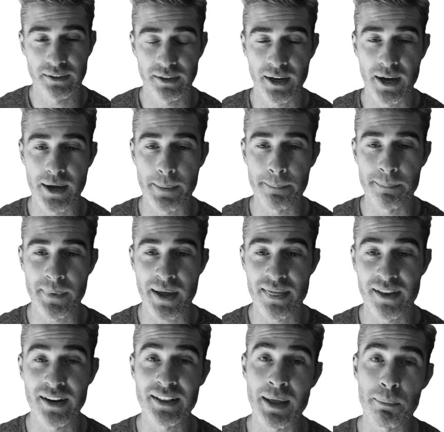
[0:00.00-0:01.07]
And
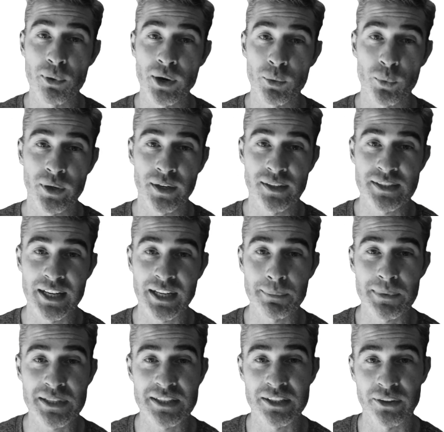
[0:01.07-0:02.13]
then at that point, we're going to take a
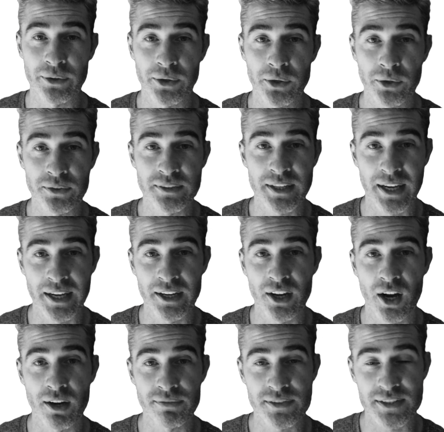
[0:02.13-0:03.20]
material
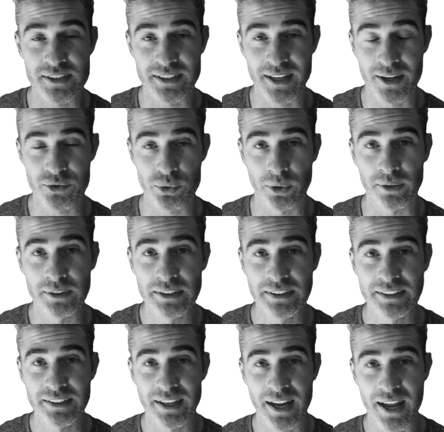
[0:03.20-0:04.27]
takeoff schedule.
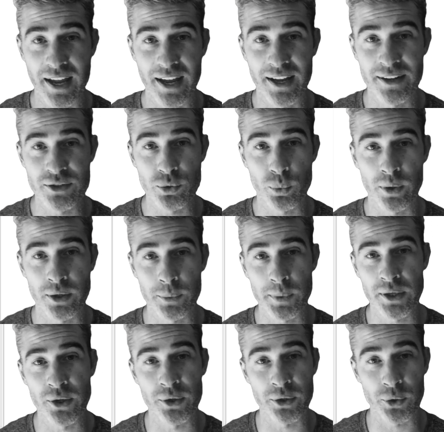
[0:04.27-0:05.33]
And where do
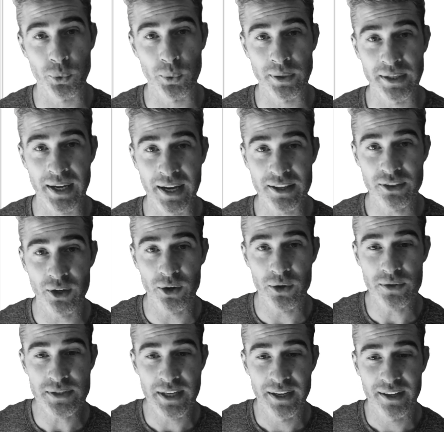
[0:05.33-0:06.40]
we go to create
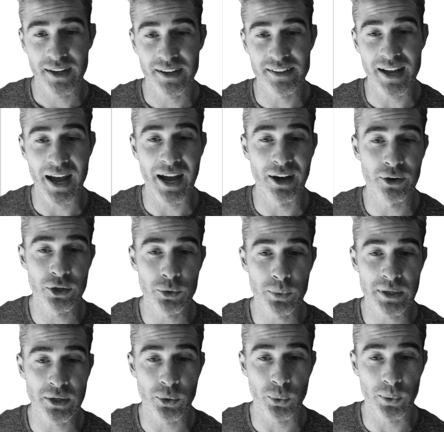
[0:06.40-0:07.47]
those? And how do
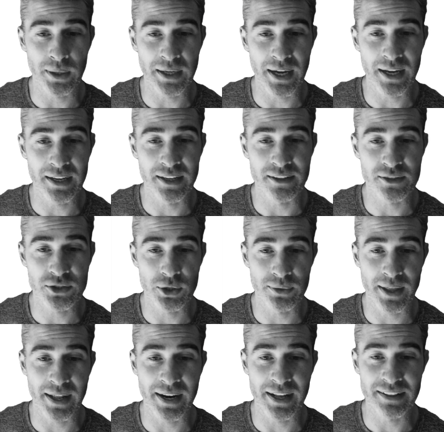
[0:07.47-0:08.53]
we create it so
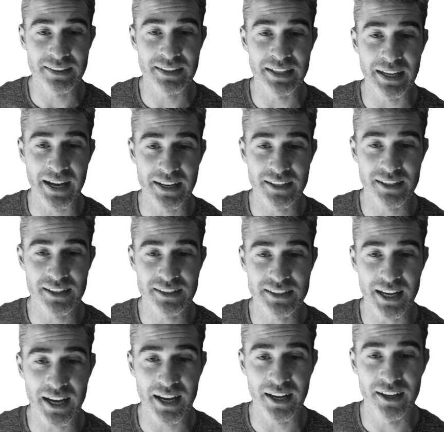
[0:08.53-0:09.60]
that at the end of the
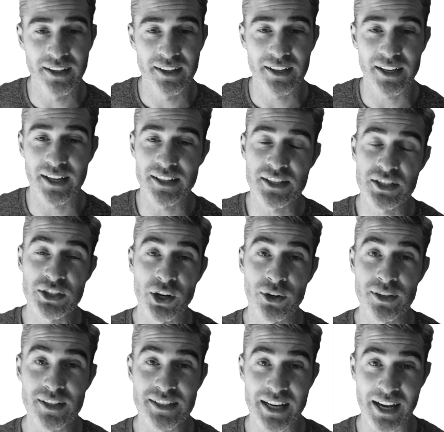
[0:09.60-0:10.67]
day, it's
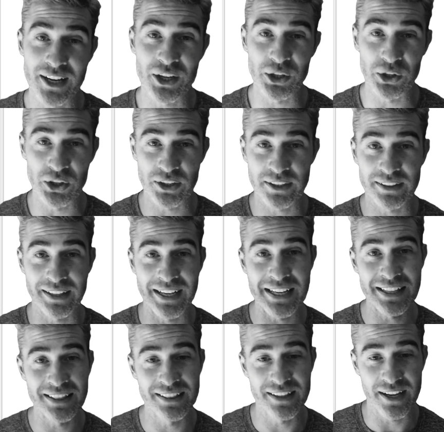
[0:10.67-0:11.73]
starting to take a look like
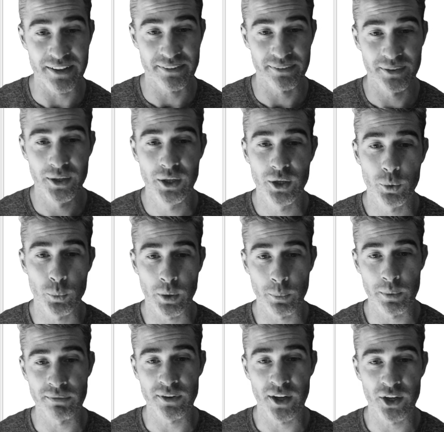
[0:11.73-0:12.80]
this, where
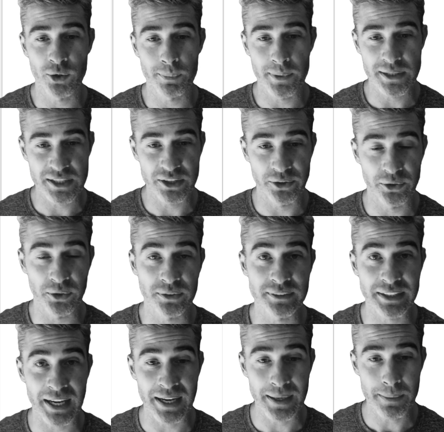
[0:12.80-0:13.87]
we've got our material
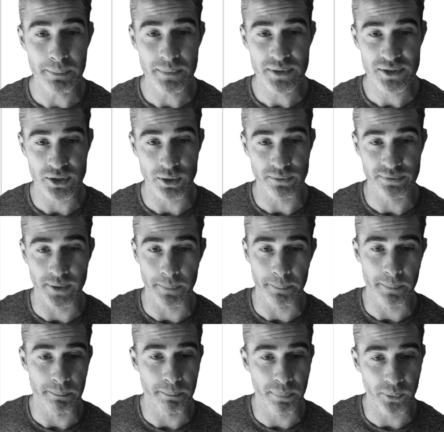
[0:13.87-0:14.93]
name. So
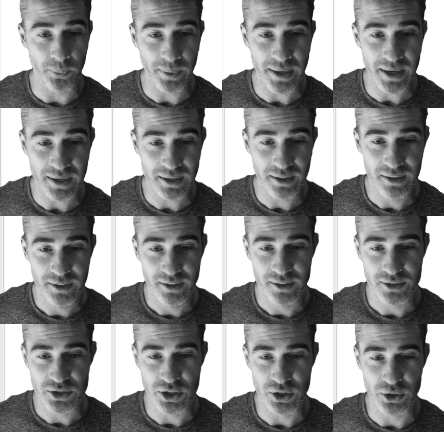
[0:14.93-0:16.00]
from brick
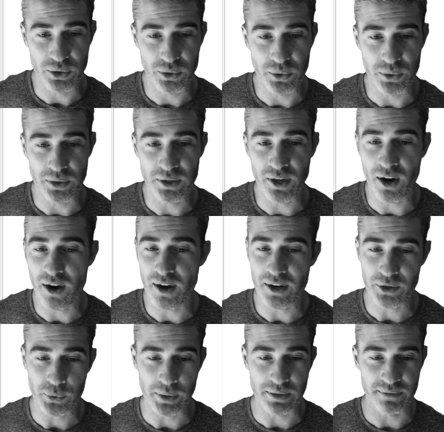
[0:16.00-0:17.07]
to
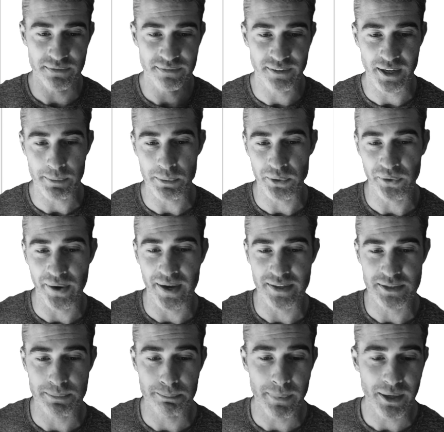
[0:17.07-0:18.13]
concrete,
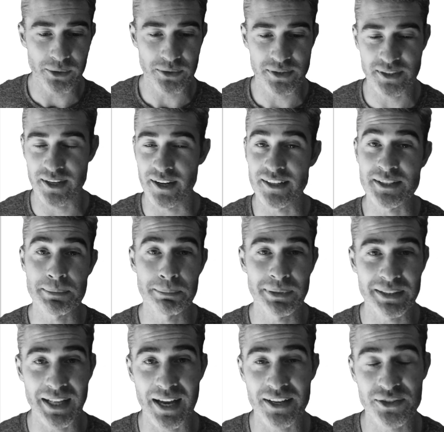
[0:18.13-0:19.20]
fiberglass, metal studs,
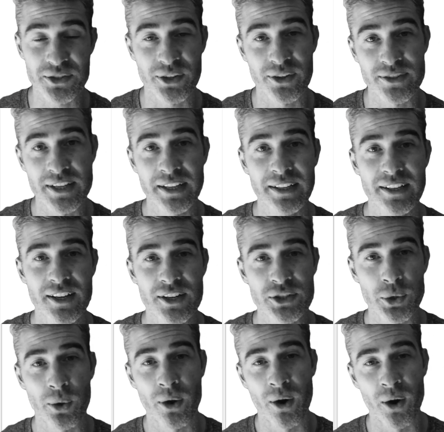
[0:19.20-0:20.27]
plasters.
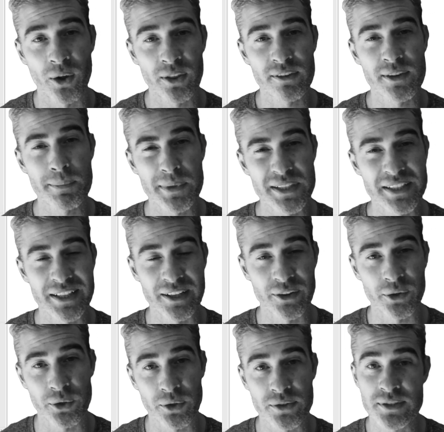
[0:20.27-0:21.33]
So all of the
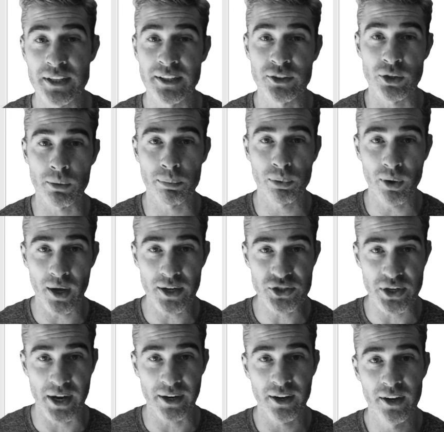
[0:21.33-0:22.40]
materials in your
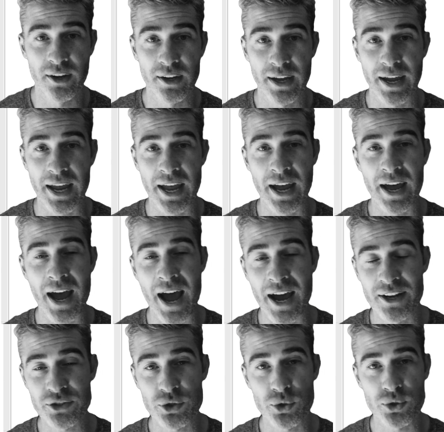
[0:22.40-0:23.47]
project,
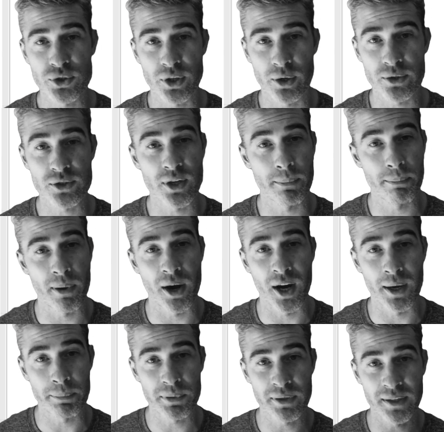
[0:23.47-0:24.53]
as you start to
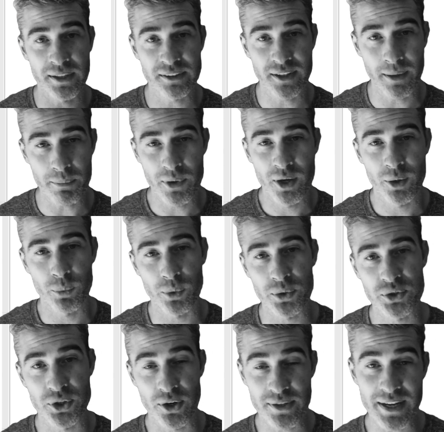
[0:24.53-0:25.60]
populate them, will
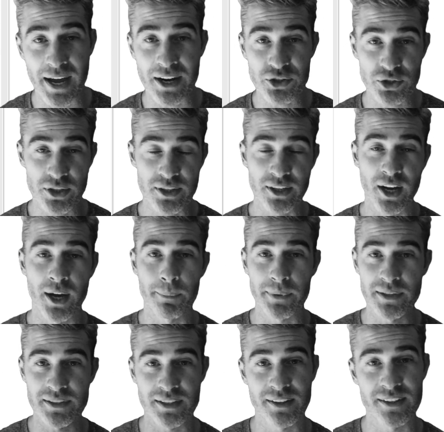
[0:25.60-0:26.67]
start to actually come
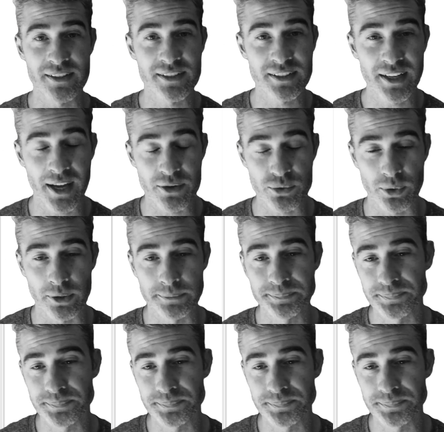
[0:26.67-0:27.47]
into this schedule.